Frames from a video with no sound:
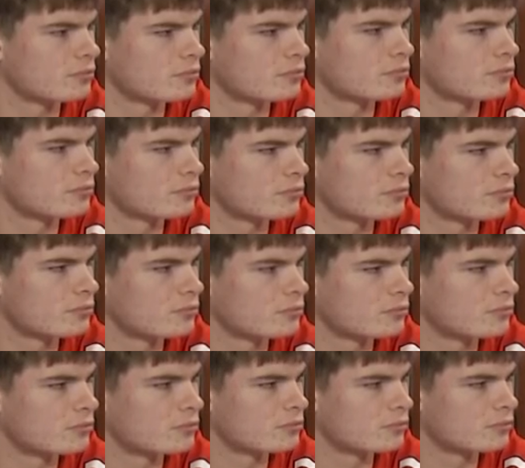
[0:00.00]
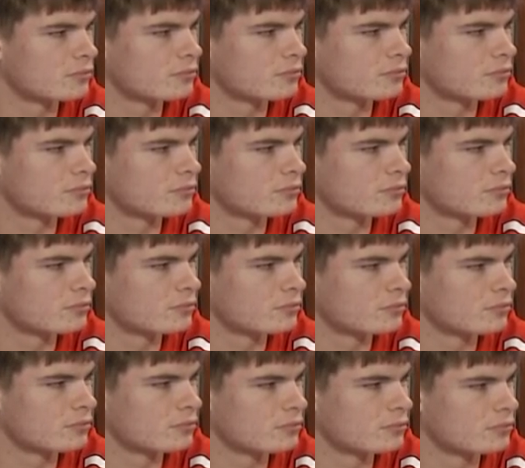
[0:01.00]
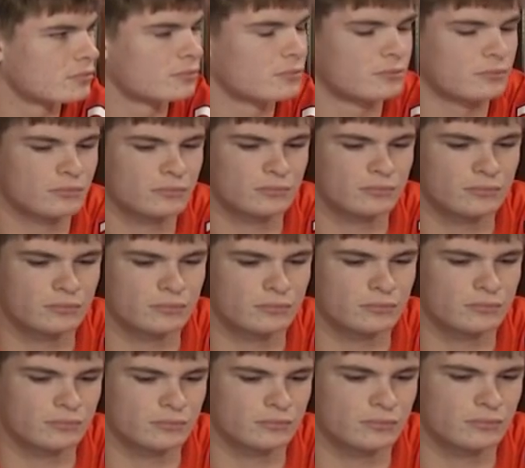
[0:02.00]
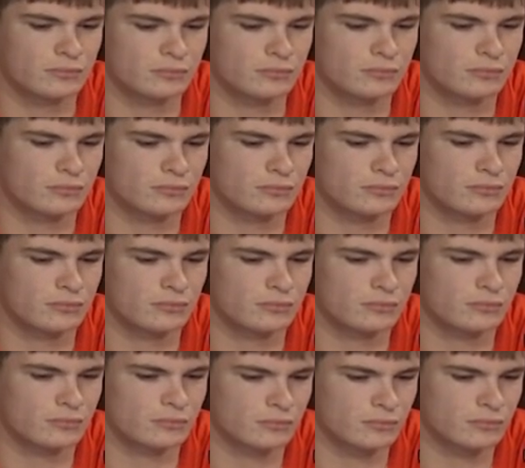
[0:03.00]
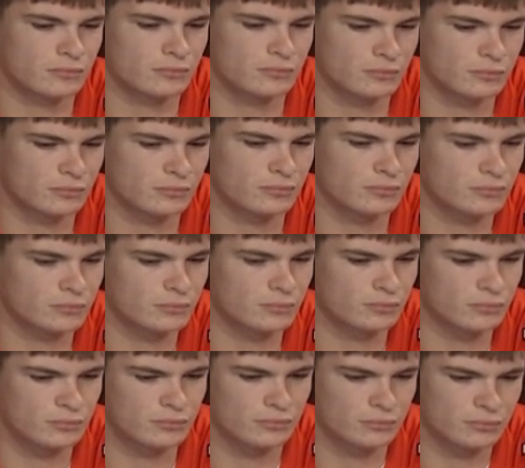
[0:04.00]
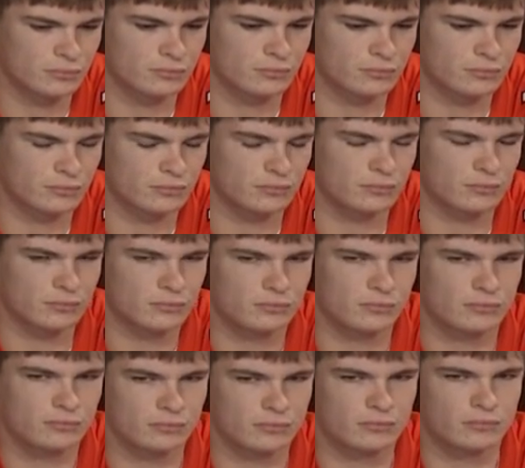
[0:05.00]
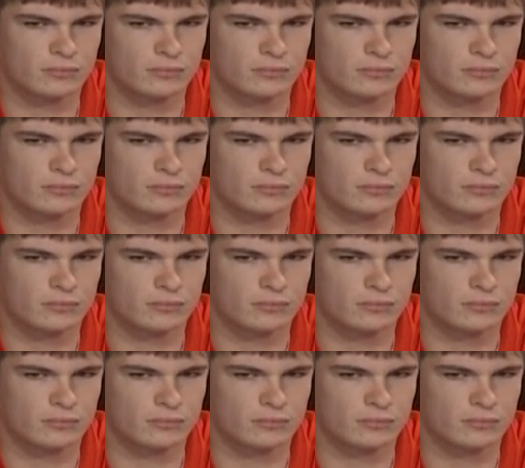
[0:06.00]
(silent)